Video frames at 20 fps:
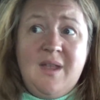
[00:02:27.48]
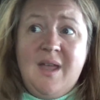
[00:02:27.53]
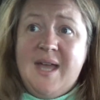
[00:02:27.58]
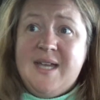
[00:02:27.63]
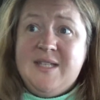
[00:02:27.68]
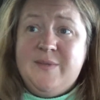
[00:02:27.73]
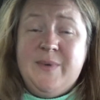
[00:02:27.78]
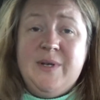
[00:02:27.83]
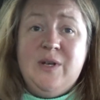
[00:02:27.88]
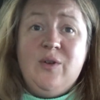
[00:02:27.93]

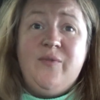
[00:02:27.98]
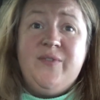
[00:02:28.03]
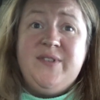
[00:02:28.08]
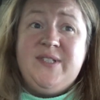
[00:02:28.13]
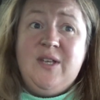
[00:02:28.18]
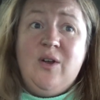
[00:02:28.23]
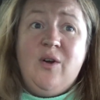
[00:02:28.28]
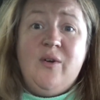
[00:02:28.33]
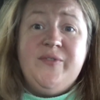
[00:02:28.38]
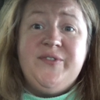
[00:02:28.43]
has been
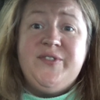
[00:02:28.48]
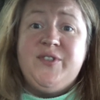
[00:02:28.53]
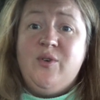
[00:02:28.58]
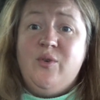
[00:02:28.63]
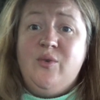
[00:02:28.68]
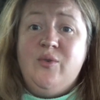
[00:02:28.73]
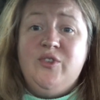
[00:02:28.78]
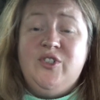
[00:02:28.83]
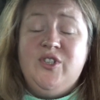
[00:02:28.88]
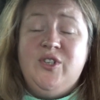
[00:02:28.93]
obviously off
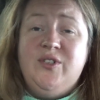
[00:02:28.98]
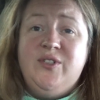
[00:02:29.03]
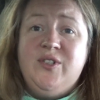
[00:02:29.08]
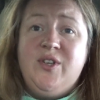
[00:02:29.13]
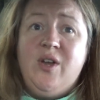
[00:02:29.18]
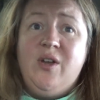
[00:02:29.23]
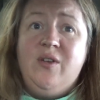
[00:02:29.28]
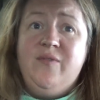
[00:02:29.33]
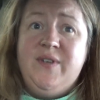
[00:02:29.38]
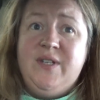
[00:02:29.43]
school due to
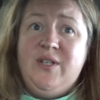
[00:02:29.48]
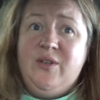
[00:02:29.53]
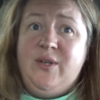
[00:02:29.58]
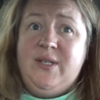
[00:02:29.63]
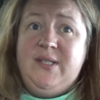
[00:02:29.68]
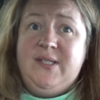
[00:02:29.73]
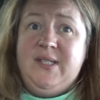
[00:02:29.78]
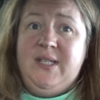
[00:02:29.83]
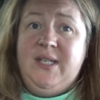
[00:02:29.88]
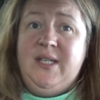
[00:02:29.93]

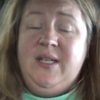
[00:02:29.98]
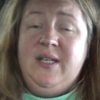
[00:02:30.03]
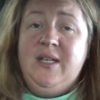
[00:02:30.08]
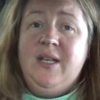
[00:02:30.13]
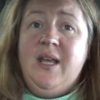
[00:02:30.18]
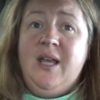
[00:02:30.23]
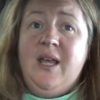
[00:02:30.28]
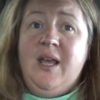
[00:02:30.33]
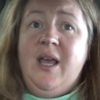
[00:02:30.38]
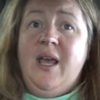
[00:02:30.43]
COVID-19.
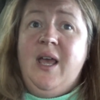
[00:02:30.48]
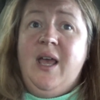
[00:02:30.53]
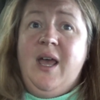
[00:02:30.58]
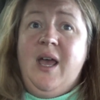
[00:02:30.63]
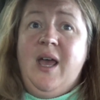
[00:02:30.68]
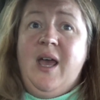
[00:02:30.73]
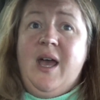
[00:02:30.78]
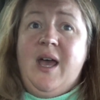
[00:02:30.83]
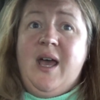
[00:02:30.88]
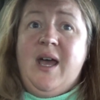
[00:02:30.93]

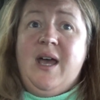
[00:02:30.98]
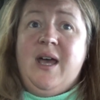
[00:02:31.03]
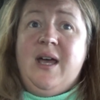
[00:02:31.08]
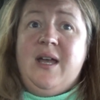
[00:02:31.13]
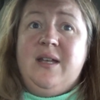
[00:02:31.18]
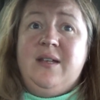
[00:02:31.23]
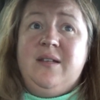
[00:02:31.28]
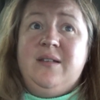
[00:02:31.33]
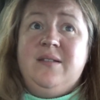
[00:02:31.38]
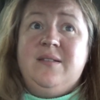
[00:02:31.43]

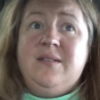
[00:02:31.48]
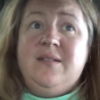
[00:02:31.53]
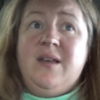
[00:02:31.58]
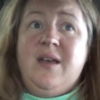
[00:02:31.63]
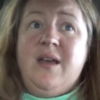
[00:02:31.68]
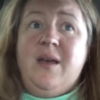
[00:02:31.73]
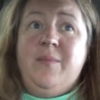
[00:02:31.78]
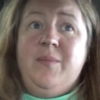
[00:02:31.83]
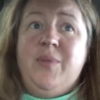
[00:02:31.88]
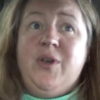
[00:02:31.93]
And
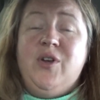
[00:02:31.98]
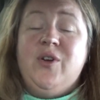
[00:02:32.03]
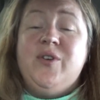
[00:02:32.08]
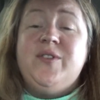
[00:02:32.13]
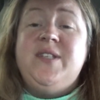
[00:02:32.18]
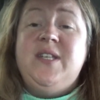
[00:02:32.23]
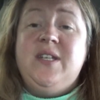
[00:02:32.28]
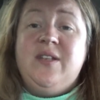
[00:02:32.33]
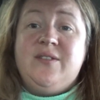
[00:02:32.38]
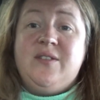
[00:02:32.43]

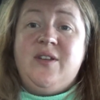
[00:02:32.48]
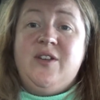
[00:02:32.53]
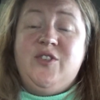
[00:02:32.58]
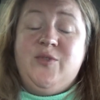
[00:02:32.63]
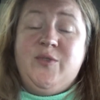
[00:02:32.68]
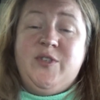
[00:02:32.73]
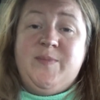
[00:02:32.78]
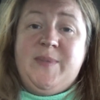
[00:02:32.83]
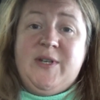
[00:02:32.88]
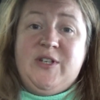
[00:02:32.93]
because he does go
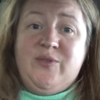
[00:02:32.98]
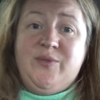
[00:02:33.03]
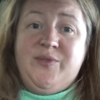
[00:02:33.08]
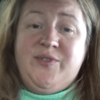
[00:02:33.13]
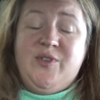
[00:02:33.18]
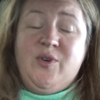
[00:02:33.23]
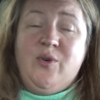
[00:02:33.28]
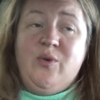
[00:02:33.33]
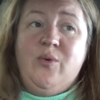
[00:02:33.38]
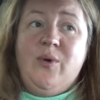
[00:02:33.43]
to a special
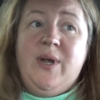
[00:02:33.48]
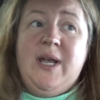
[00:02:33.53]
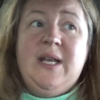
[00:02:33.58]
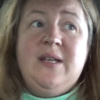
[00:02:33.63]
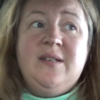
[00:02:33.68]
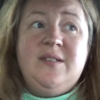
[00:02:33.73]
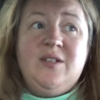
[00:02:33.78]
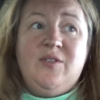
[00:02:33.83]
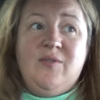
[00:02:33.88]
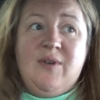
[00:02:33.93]
school,
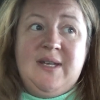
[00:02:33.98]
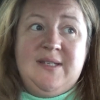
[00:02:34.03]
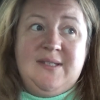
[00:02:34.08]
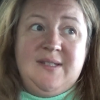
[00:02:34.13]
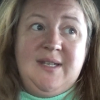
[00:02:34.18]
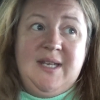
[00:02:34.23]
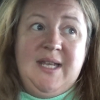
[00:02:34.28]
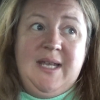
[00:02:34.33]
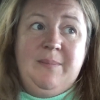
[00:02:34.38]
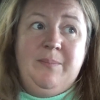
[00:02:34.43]

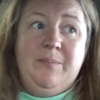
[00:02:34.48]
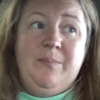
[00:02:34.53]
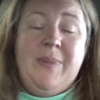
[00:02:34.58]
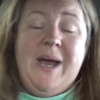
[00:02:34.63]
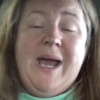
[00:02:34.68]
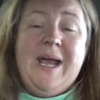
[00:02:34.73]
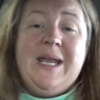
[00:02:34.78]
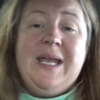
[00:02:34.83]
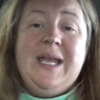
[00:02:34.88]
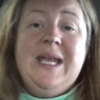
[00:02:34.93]
integrating him
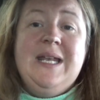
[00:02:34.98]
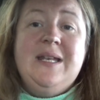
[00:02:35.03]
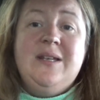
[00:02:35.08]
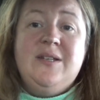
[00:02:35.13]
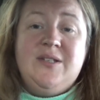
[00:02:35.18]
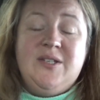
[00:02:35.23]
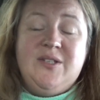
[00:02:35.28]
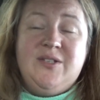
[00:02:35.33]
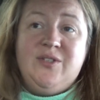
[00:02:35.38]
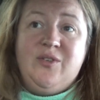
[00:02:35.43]
back
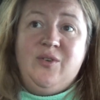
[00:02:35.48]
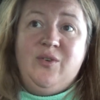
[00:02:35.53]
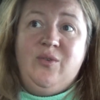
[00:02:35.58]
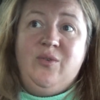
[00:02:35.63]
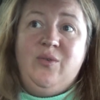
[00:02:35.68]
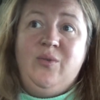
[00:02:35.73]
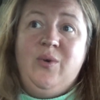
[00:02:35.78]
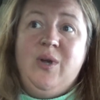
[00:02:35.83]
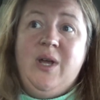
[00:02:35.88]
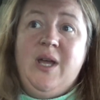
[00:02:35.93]
into
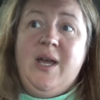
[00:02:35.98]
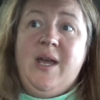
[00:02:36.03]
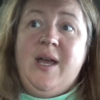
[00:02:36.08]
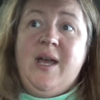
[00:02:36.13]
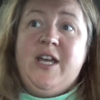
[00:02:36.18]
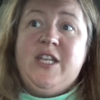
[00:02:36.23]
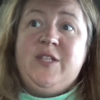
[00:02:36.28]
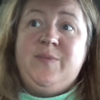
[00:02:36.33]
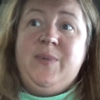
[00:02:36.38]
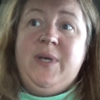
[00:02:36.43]
school
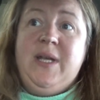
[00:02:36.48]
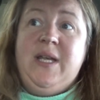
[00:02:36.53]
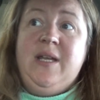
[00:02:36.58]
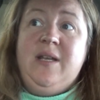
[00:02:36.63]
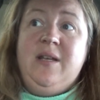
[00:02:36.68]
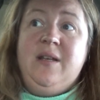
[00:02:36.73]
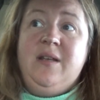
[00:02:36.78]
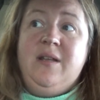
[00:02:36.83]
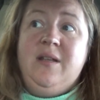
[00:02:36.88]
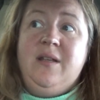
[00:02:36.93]
has
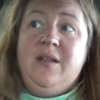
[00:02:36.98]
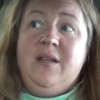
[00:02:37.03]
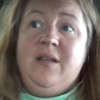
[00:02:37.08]
been